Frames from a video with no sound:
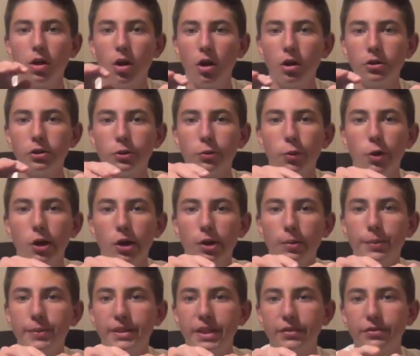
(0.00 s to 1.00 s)
under the water,
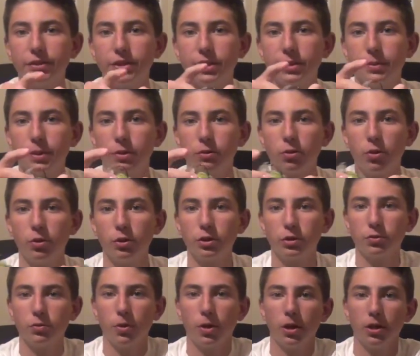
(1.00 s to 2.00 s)
I'm definitely going to be throwing
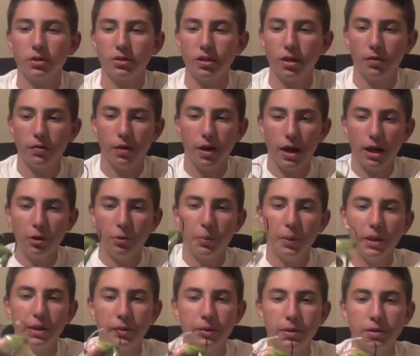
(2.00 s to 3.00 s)
this frog instead of a hollow
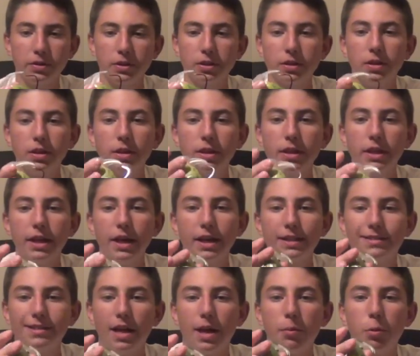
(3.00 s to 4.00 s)
belly, because
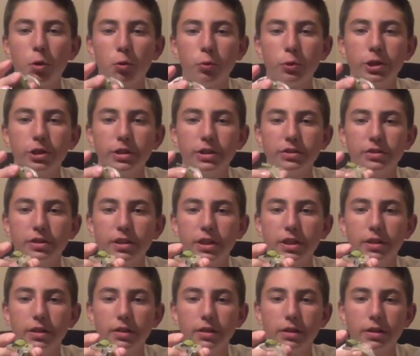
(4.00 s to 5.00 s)
it's a lot more
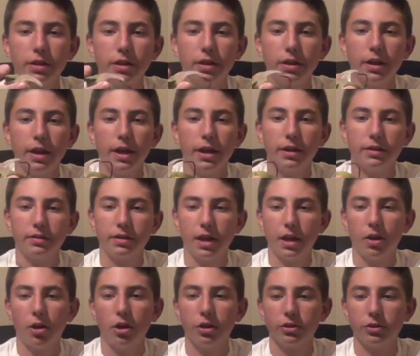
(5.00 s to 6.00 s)
realistic, and it's
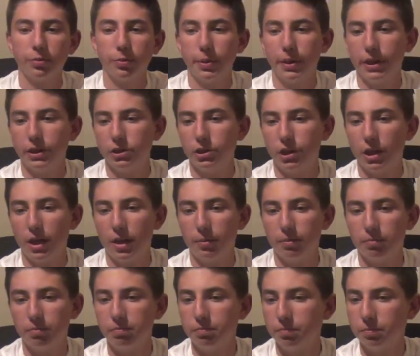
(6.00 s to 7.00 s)
got an awesome paint job
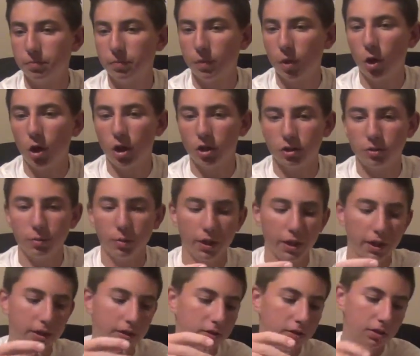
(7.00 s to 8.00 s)
and awesome
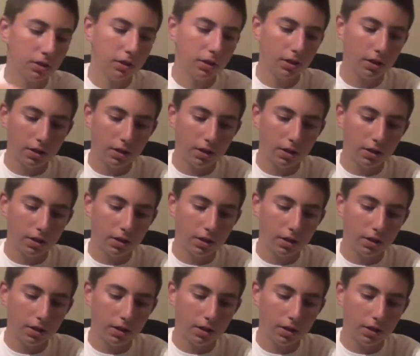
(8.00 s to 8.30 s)
legs.